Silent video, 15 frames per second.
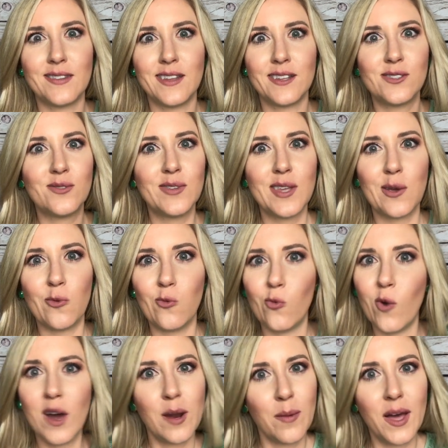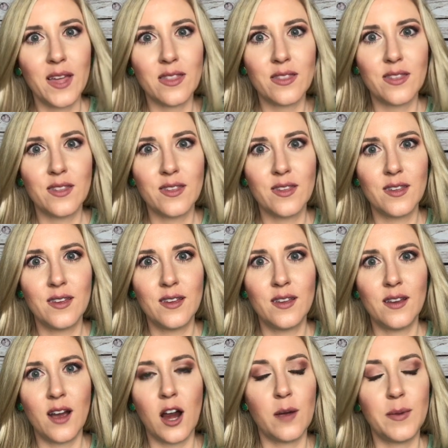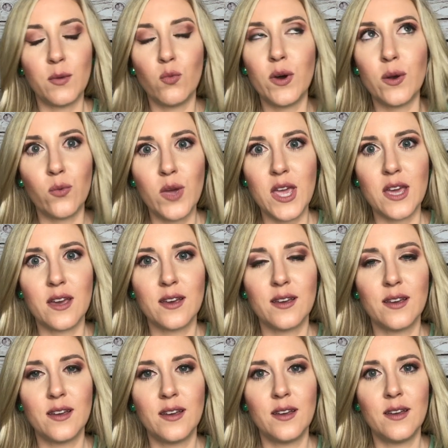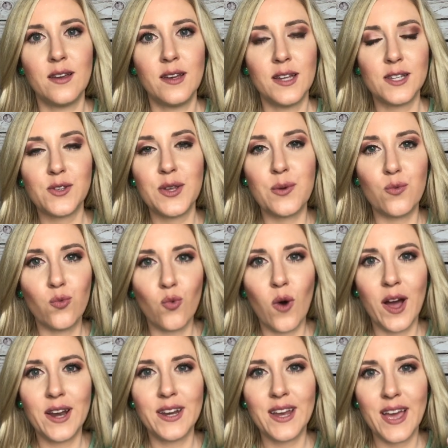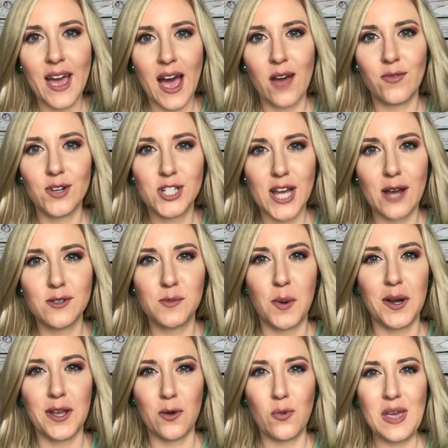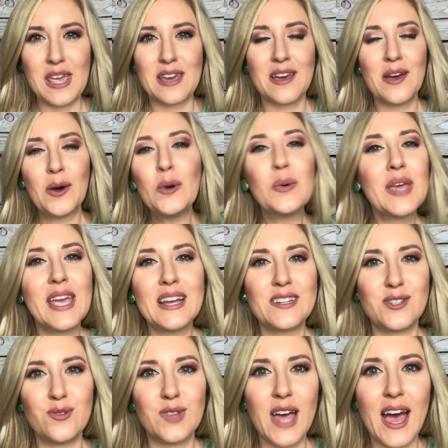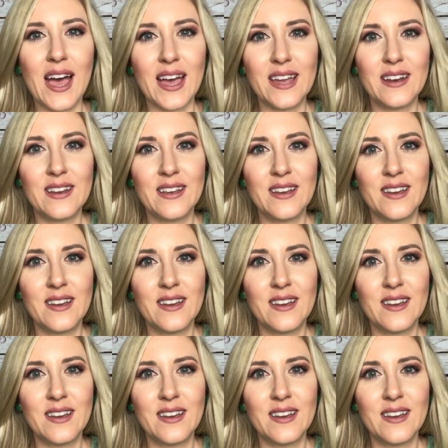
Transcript: That's only one a month, or I mean one a week. That's only one average house party a week. Who can't do that?